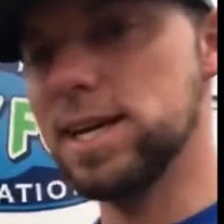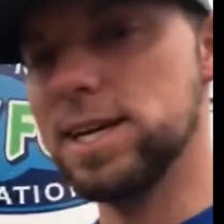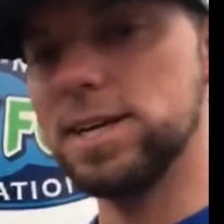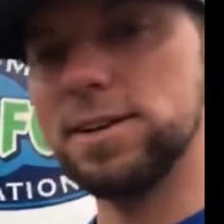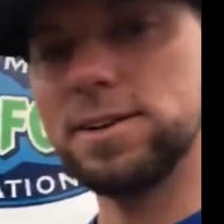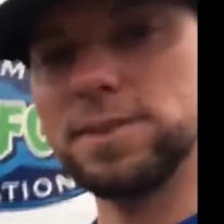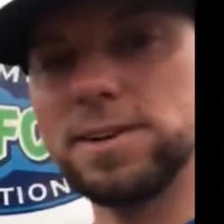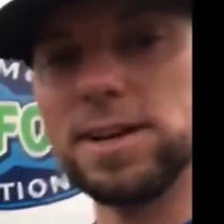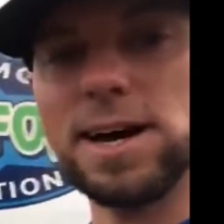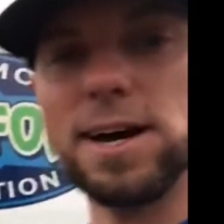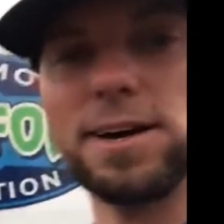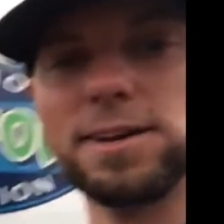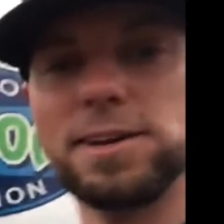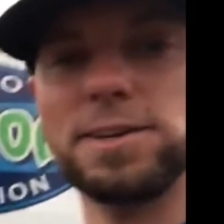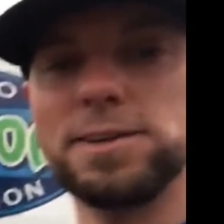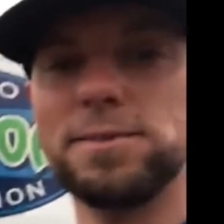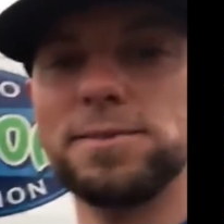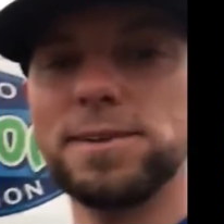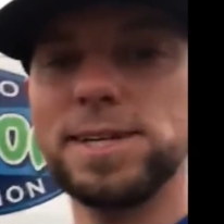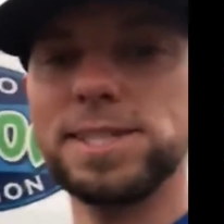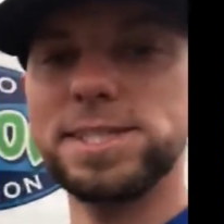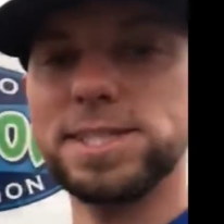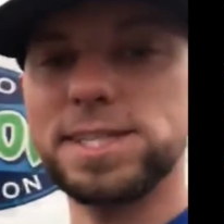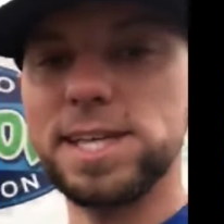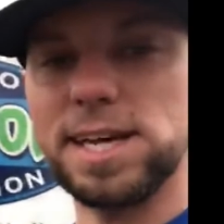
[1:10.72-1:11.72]
You're not going to
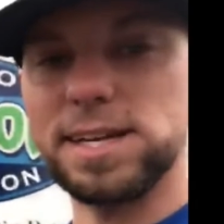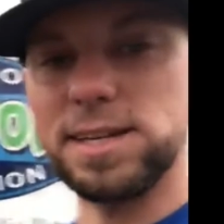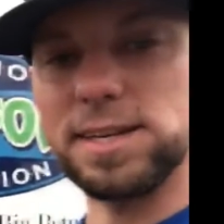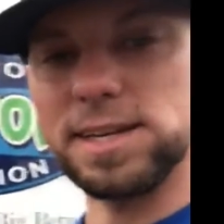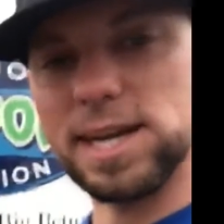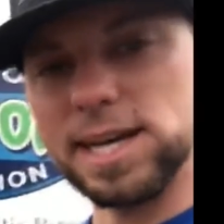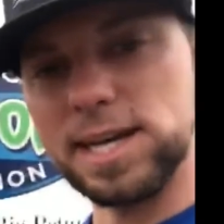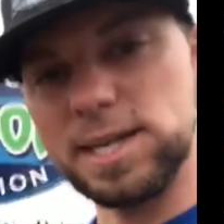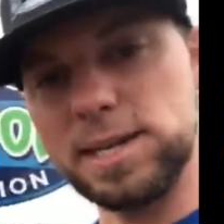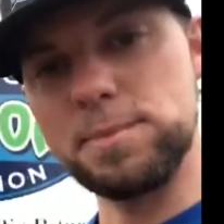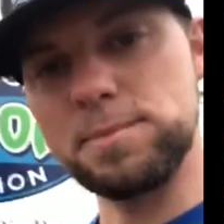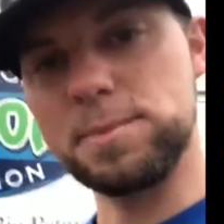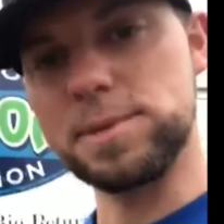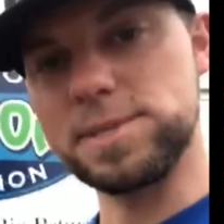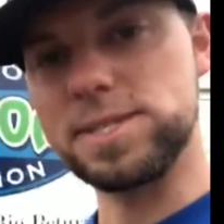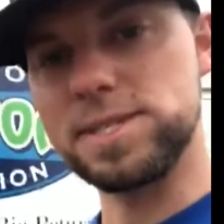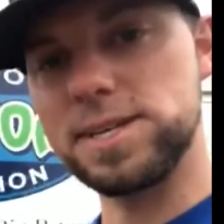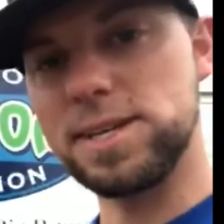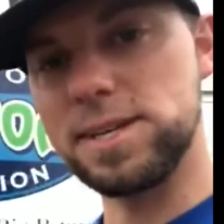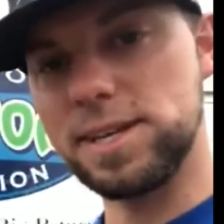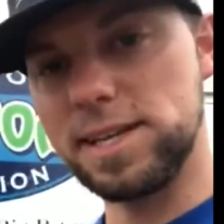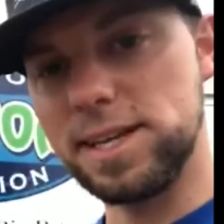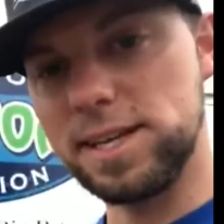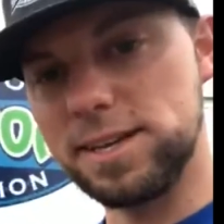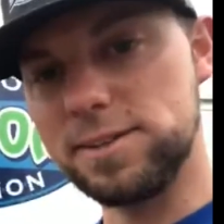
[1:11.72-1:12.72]
reach that
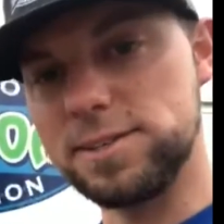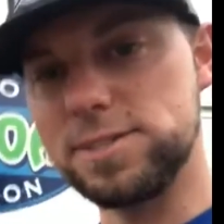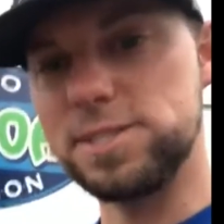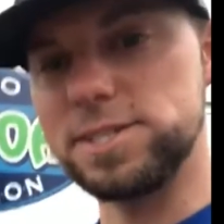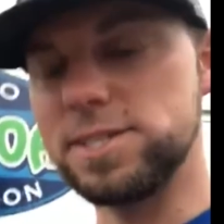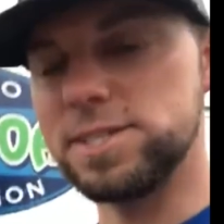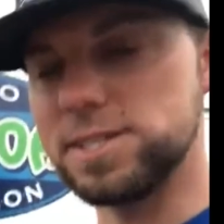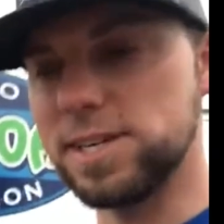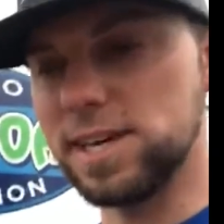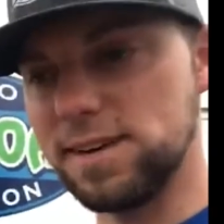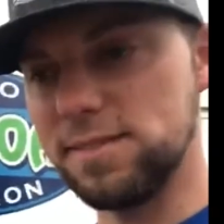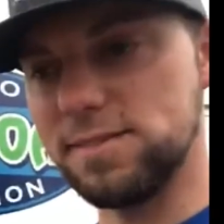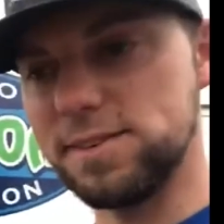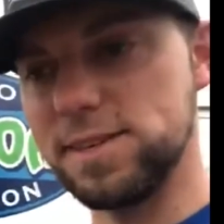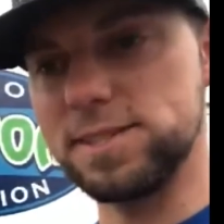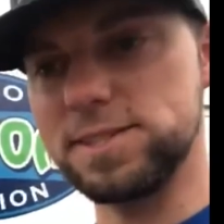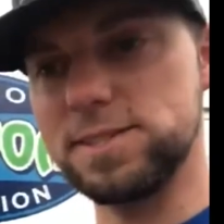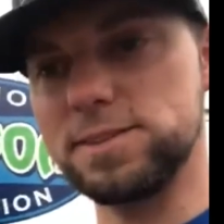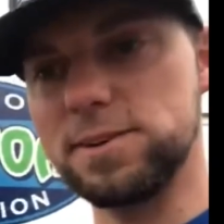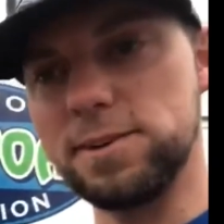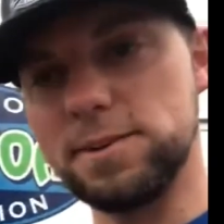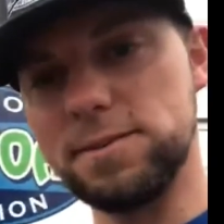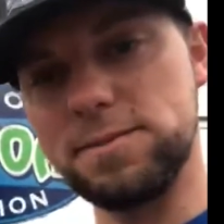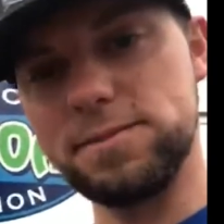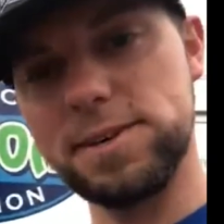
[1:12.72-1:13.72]
90% energy
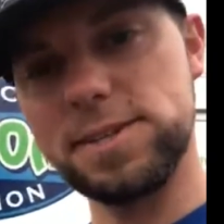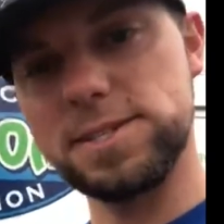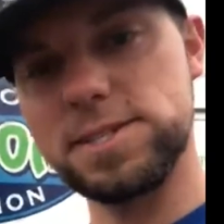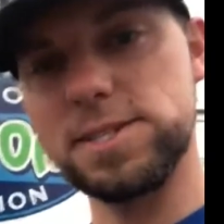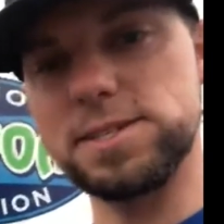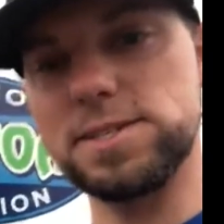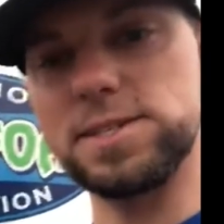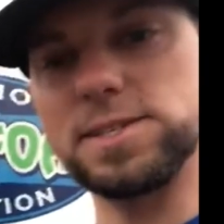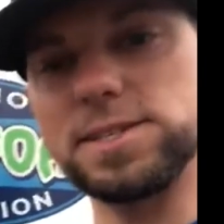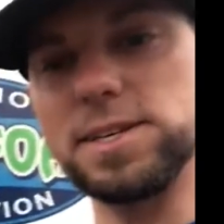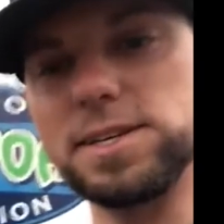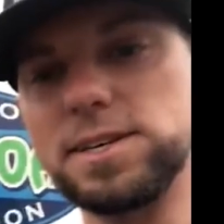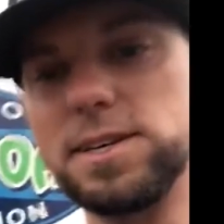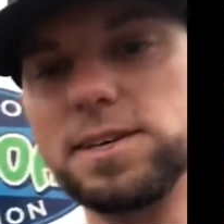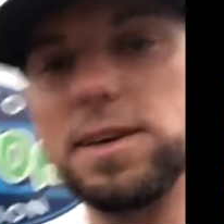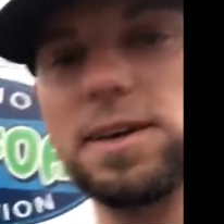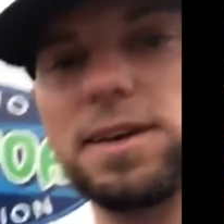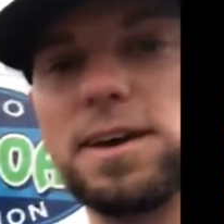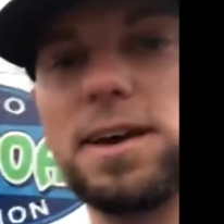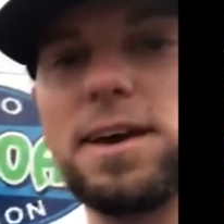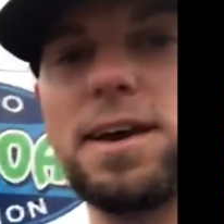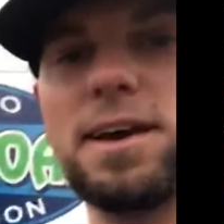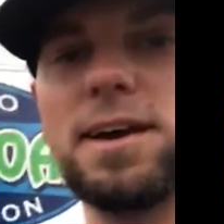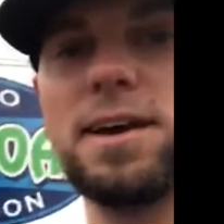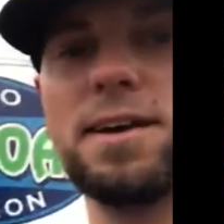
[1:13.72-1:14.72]
savings or efficiency
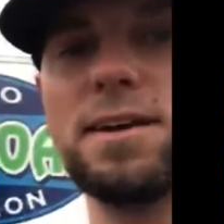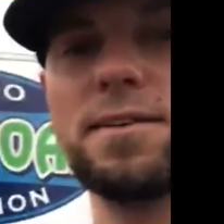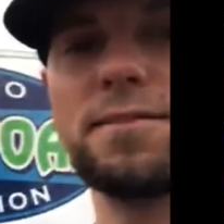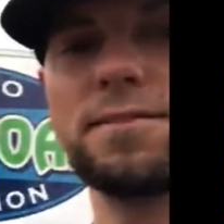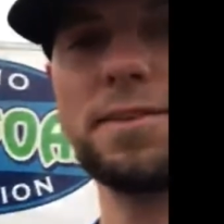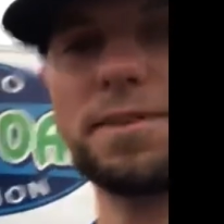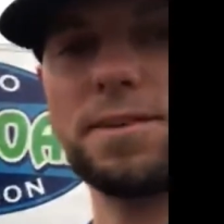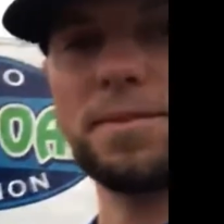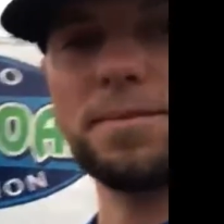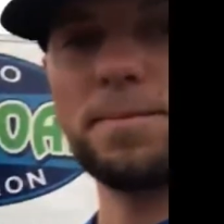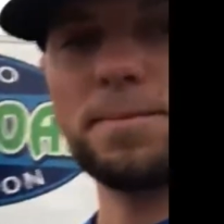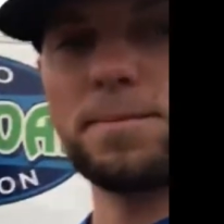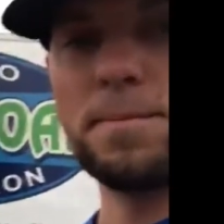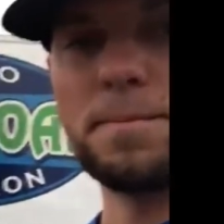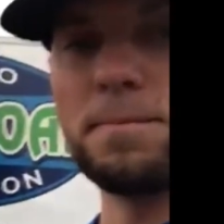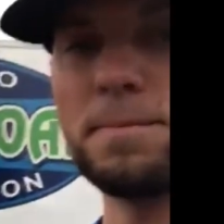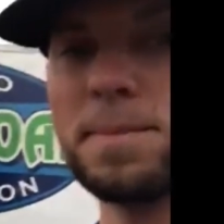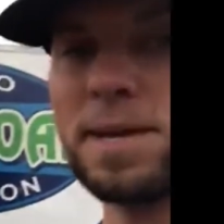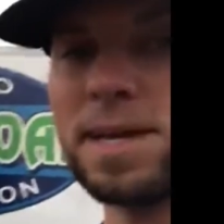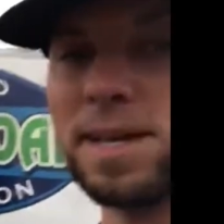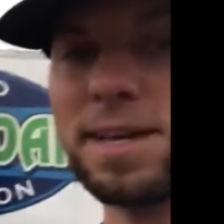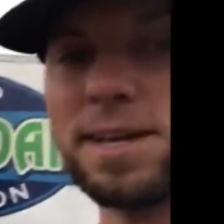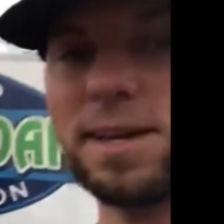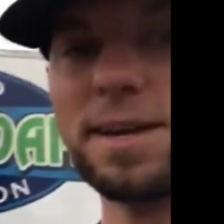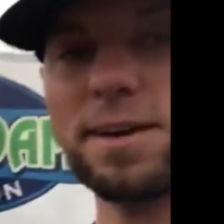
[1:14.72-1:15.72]
from
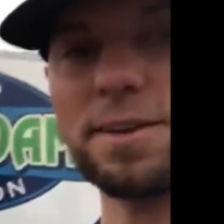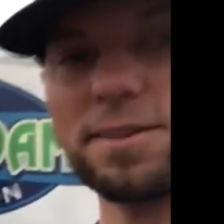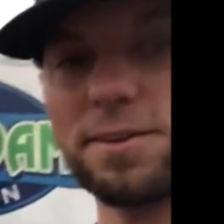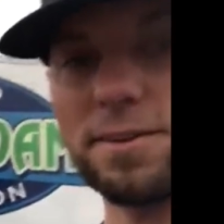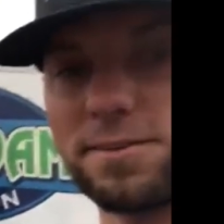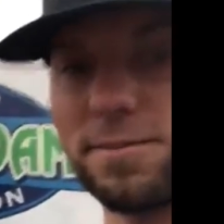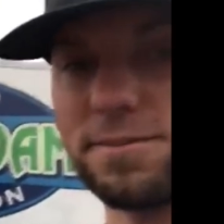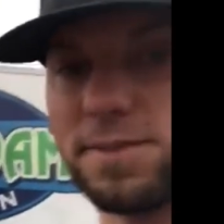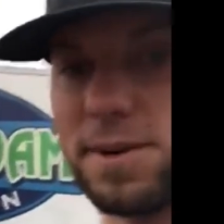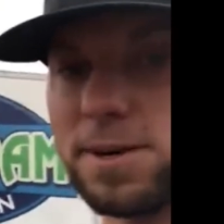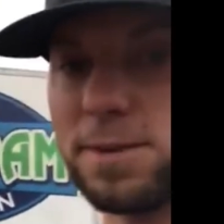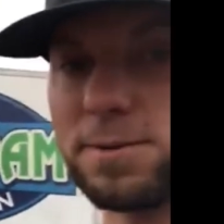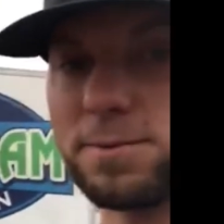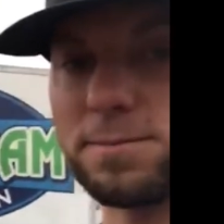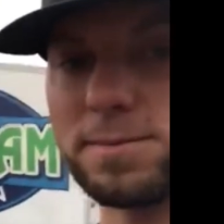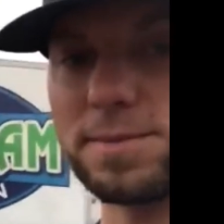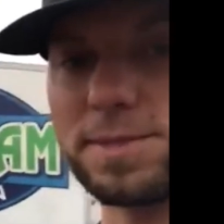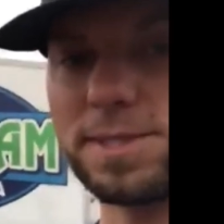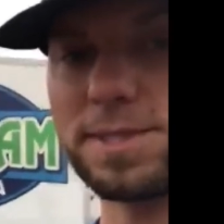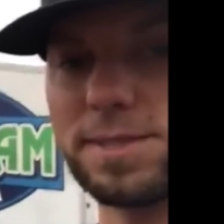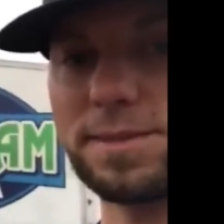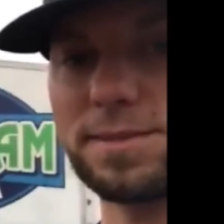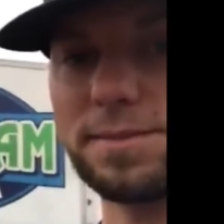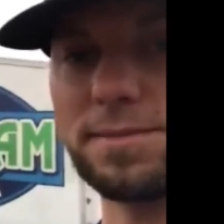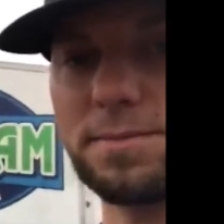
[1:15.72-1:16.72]
many other
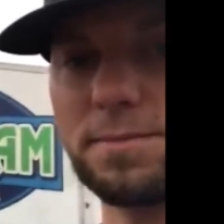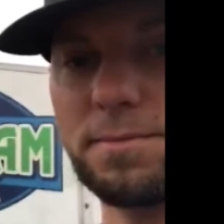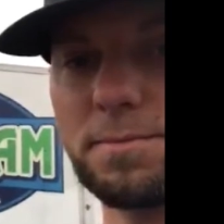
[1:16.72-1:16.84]
foams.